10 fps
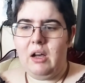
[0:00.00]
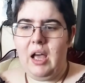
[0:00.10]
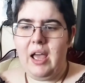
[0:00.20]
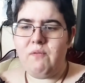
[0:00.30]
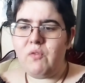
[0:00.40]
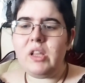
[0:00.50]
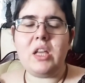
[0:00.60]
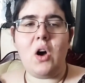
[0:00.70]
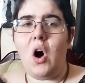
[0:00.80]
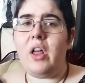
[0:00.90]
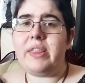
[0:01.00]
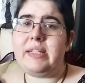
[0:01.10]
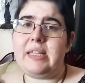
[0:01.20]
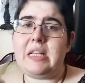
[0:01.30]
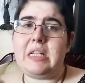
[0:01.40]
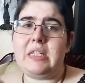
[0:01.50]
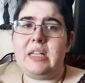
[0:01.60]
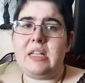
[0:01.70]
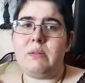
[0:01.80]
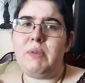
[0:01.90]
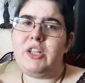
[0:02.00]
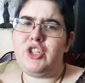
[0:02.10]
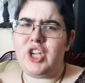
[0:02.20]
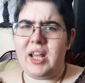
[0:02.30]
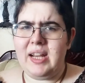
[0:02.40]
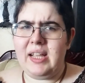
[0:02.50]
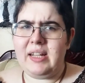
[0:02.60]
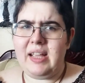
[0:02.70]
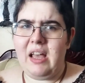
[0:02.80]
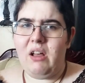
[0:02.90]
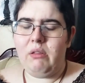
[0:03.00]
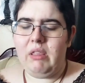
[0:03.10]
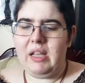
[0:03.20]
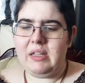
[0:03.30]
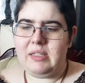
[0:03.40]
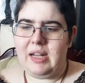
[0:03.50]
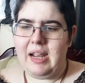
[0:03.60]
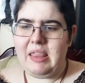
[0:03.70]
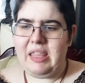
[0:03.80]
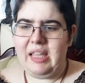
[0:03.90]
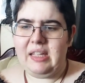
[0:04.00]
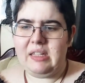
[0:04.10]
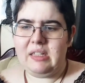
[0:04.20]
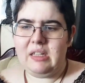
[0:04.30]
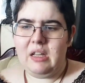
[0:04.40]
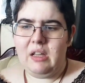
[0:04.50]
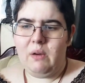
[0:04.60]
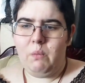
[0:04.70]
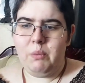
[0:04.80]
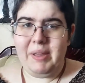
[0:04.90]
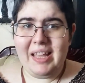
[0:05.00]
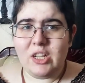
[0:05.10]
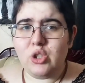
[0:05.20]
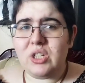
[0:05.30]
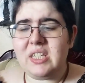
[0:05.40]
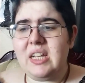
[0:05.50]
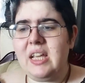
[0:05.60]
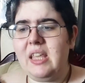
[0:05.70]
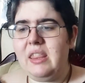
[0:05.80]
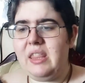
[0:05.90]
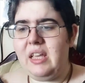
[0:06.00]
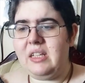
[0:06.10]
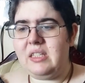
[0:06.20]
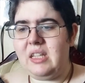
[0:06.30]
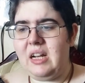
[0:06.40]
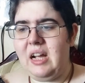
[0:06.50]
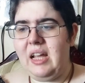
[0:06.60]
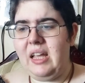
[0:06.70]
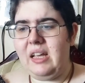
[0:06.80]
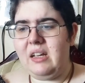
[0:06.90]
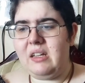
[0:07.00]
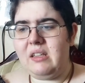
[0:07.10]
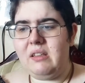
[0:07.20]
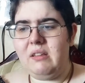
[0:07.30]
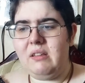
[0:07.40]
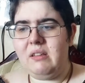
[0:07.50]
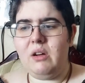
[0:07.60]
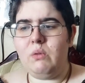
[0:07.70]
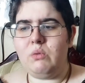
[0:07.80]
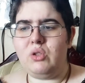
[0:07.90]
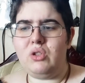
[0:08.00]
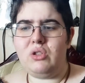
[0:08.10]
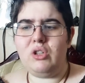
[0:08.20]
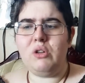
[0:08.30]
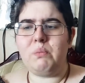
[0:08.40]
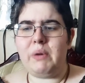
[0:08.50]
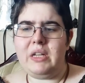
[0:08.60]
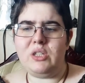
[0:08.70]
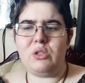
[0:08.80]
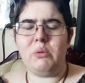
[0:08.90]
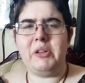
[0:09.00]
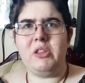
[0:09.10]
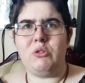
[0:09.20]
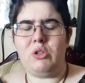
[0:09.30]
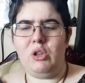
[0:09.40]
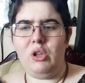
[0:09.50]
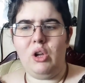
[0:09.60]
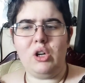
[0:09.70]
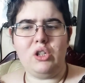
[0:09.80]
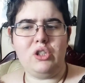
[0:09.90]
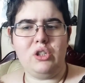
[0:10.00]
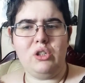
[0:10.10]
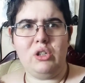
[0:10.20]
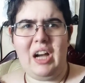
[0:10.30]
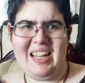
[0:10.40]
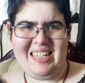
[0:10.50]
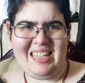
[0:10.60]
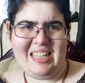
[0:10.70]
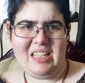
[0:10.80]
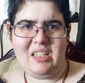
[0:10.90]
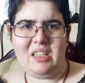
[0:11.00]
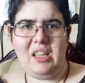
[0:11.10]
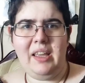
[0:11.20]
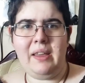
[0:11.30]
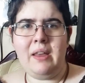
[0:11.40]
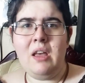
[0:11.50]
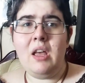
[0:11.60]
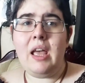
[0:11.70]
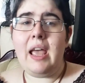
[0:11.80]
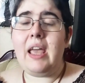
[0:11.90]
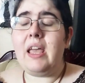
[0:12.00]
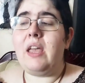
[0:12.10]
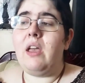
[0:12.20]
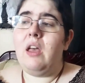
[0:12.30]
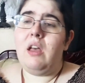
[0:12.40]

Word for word: And really all this is me jotting down things that I think would be interesting, things that I, you know, start brainstorming those larger ideas like, hey,